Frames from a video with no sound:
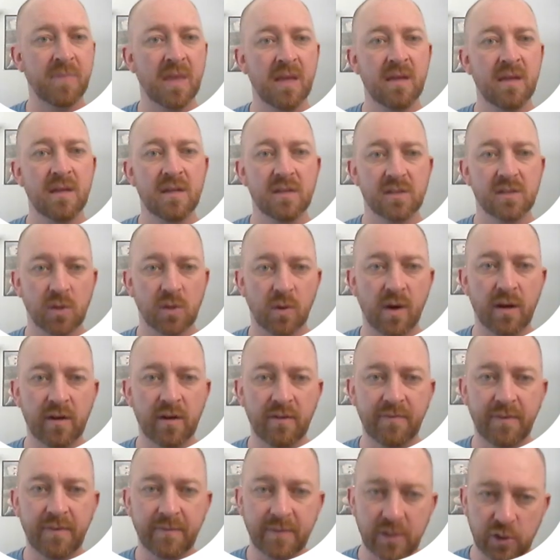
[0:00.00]
So
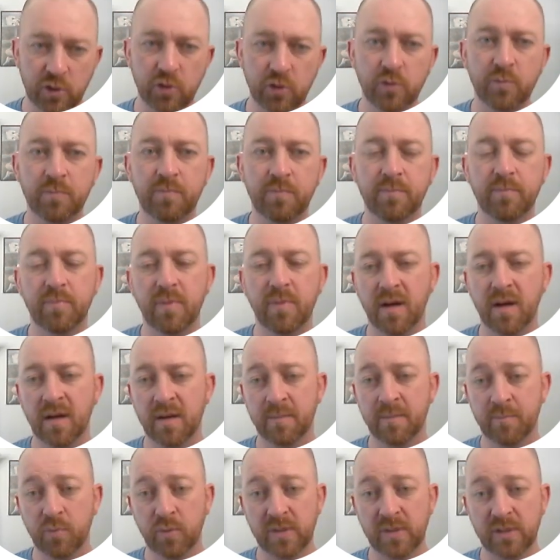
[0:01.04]

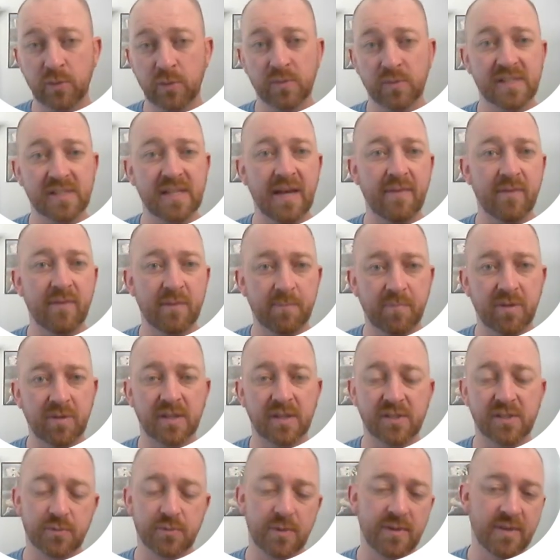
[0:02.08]
152.27 plus
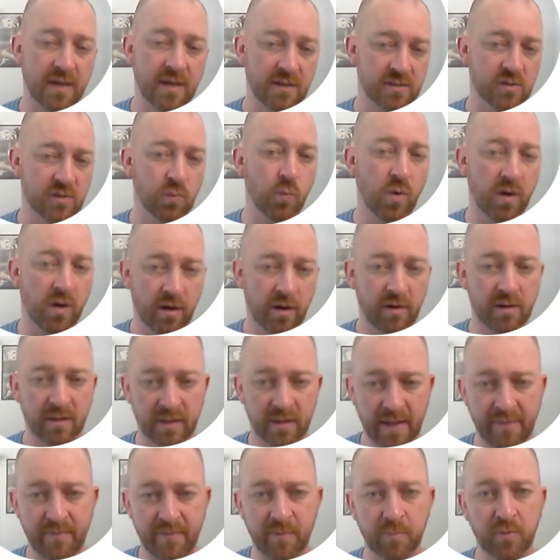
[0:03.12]

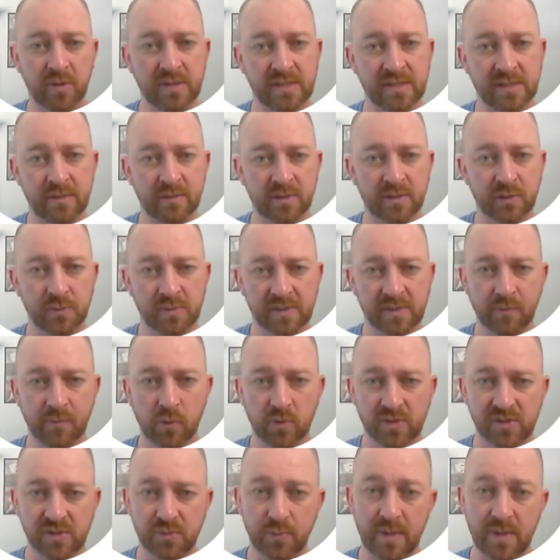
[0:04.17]
3,111.02 is of course
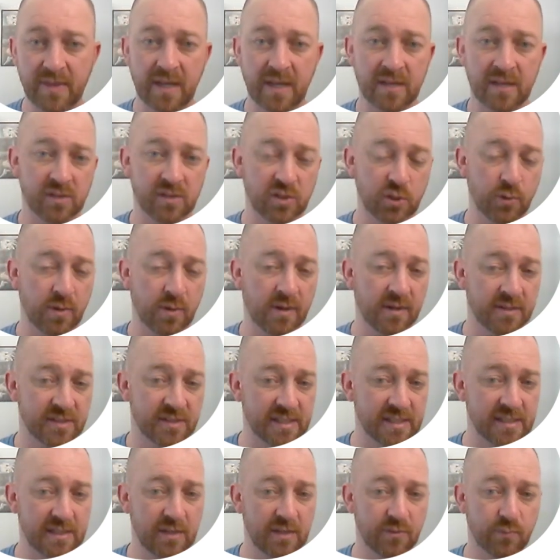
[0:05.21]

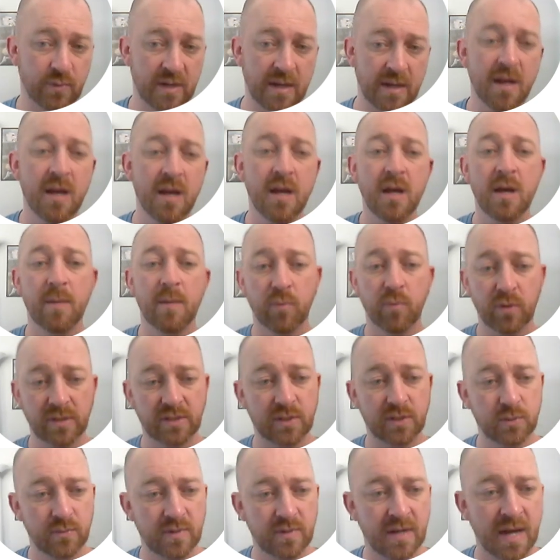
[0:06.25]

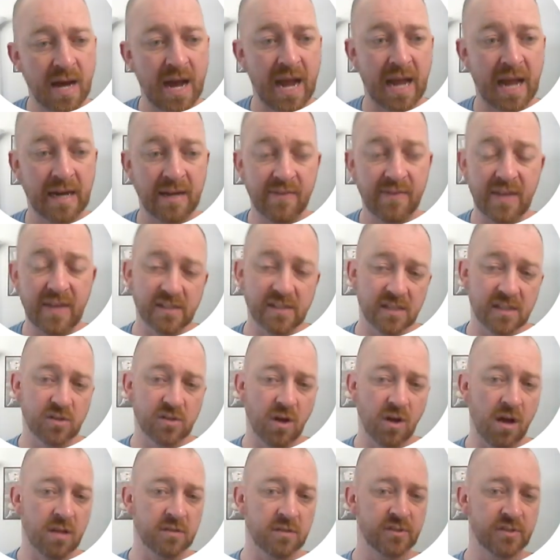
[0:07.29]
3,263.29, and that's in
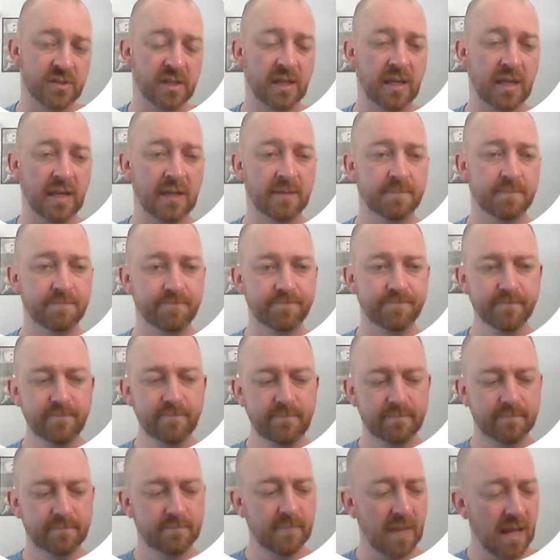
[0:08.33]
dollars again.
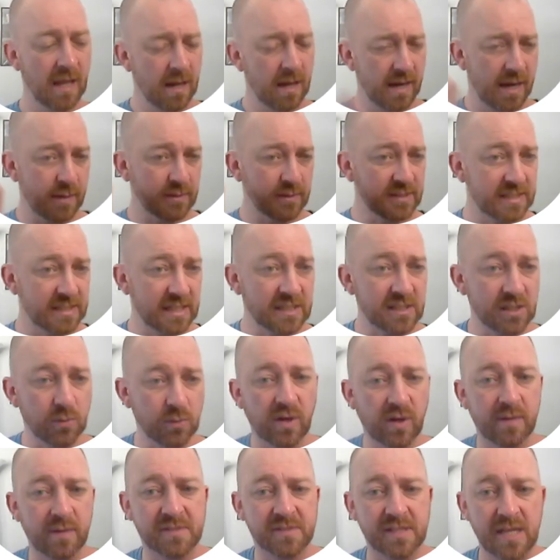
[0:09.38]
Now, essentially what I'm
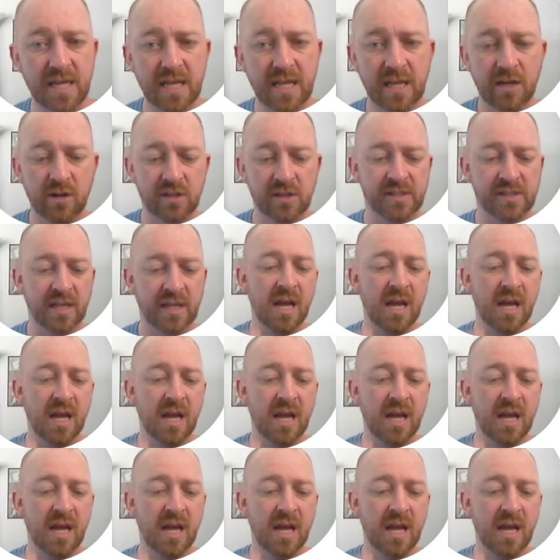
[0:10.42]
saying here is that